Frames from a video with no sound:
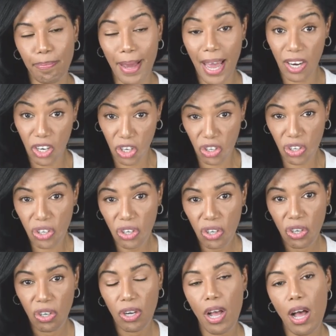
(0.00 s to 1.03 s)
better,
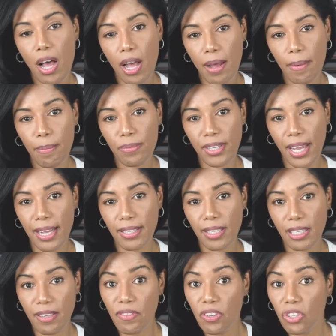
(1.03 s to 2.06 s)
Science
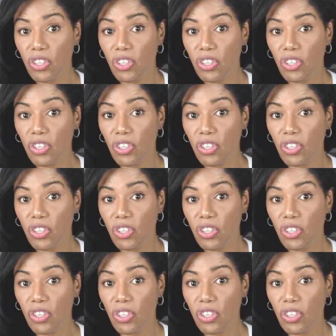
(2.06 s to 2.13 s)
is even